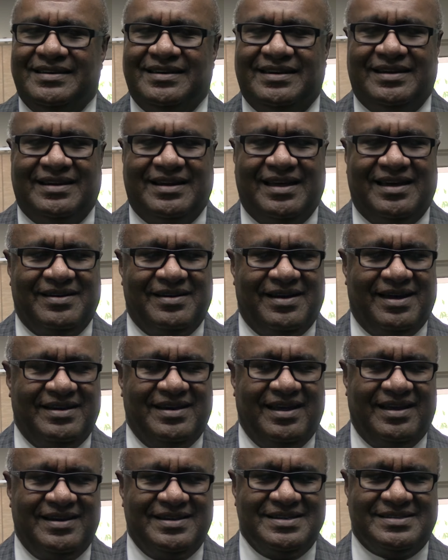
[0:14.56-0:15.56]
And
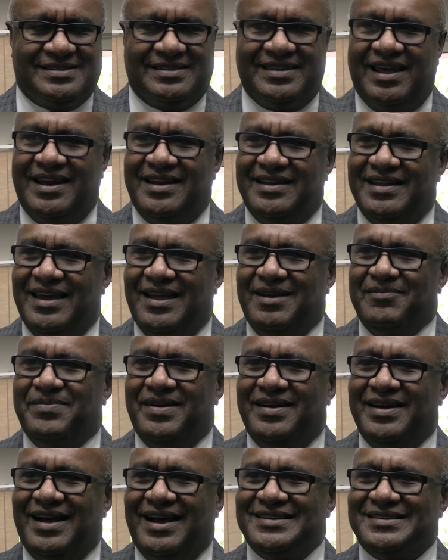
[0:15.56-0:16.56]
I just
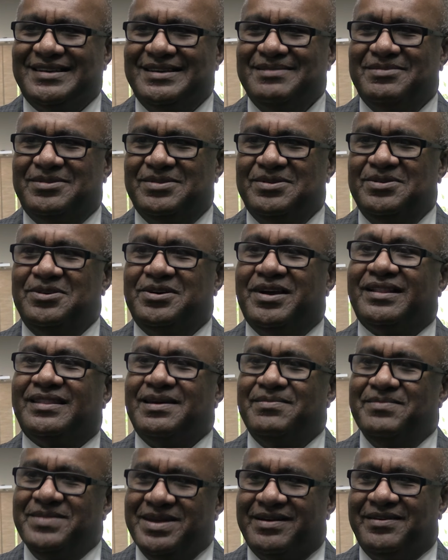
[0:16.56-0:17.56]
ask him to look at
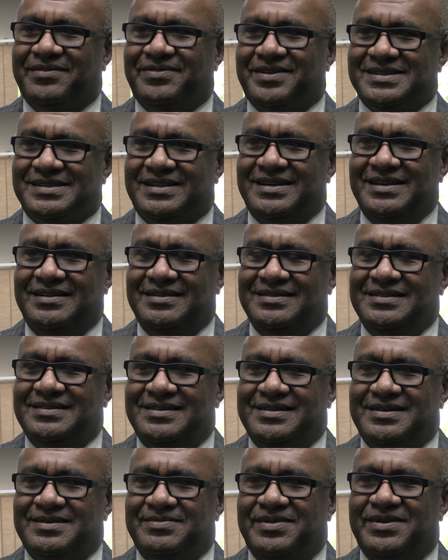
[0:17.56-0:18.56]
the mirror first,
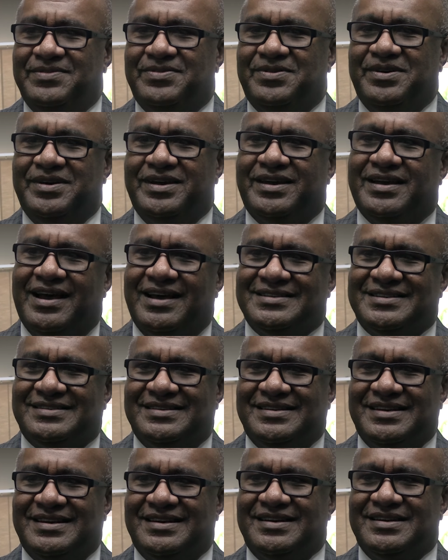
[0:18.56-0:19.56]
before he
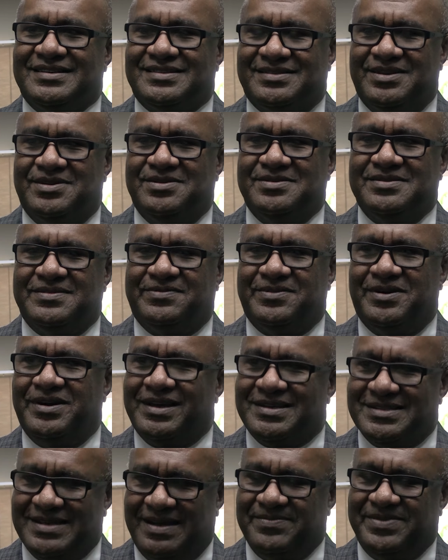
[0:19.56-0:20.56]
casts stones. For
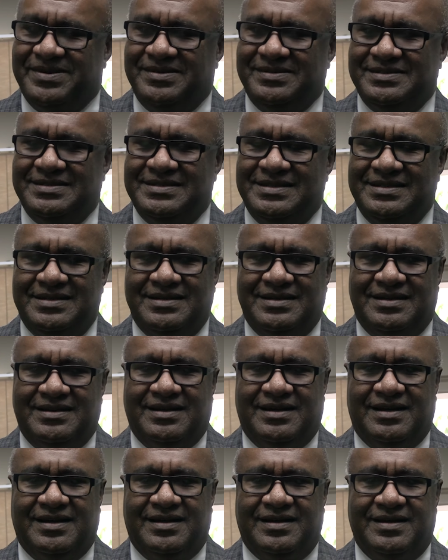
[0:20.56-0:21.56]
example,
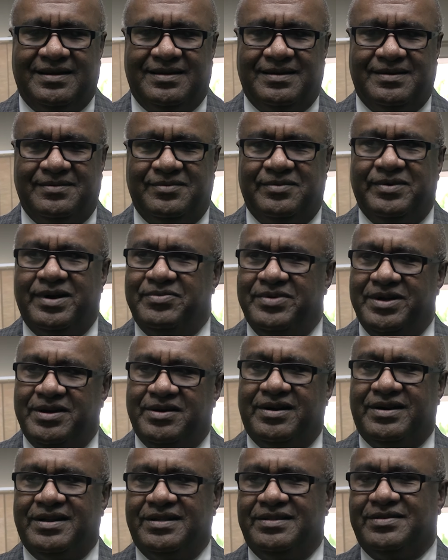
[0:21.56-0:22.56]
when we
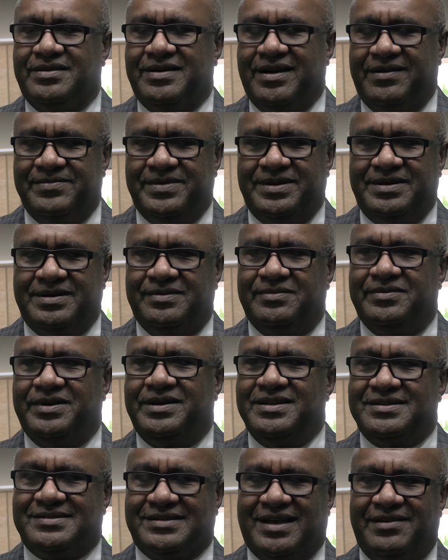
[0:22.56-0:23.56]
got into government, we
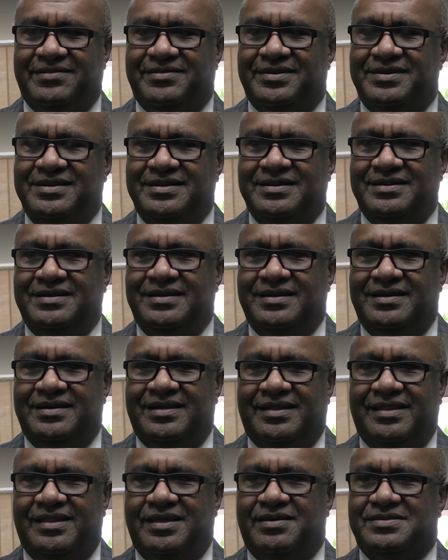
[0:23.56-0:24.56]
discovered
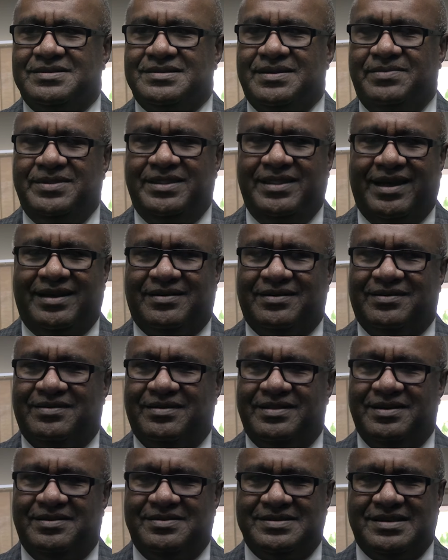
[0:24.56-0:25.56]
there was a debt,
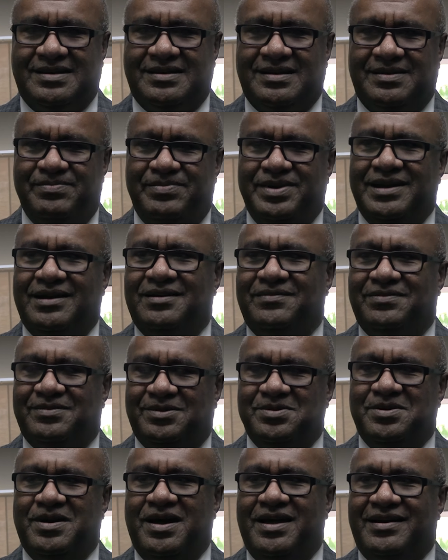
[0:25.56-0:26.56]
or there was a bill of
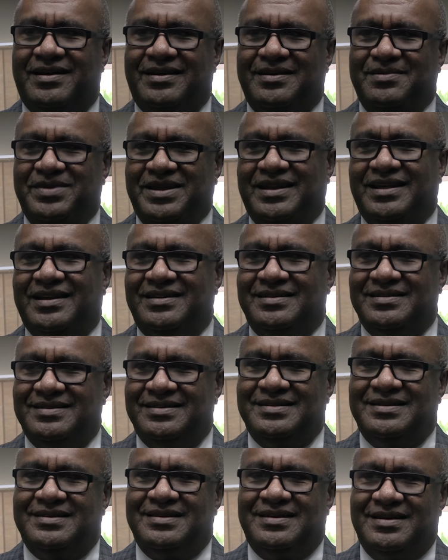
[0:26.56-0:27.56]
200 million
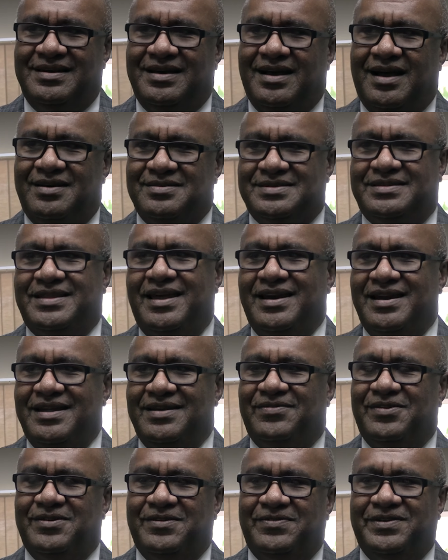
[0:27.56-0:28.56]

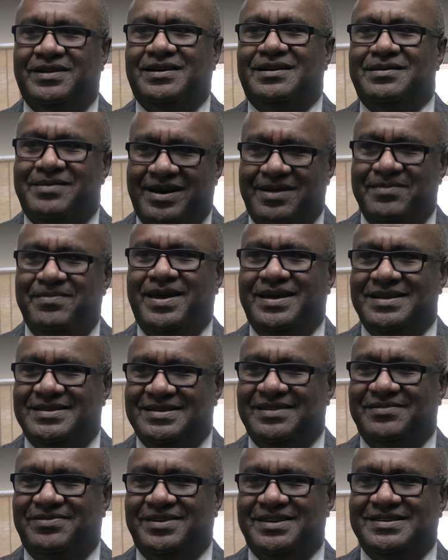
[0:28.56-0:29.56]
outstanding for film rebates
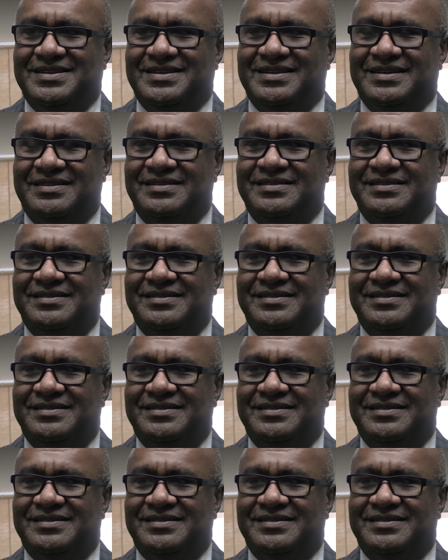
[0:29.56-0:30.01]
in Fiji